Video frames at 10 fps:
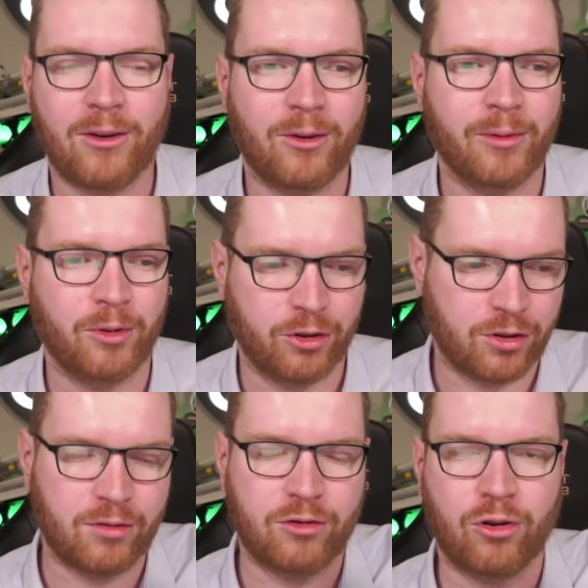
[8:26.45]
or it will
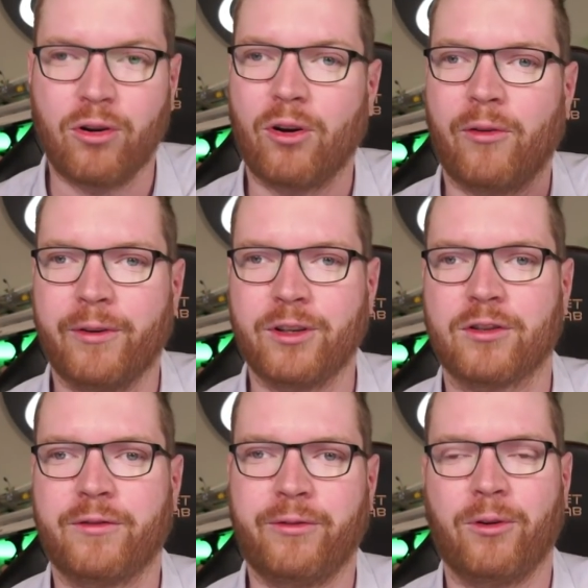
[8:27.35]
just turn off and
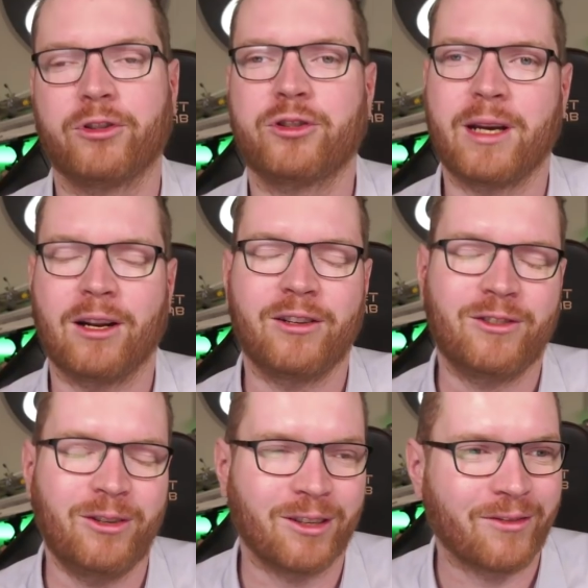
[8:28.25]
just fall straight
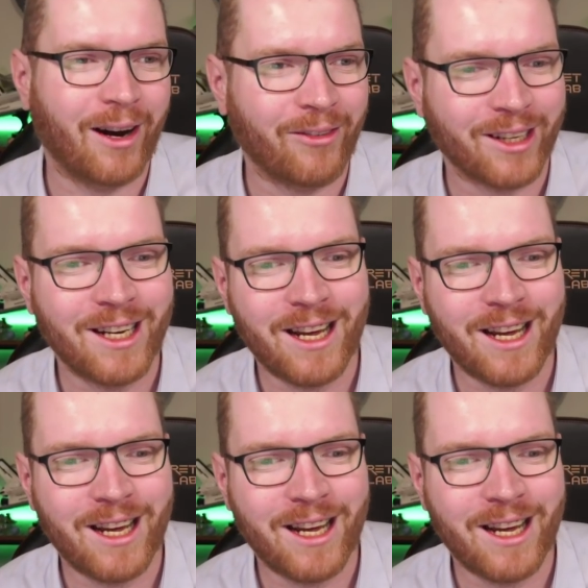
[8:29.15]
onto the ground.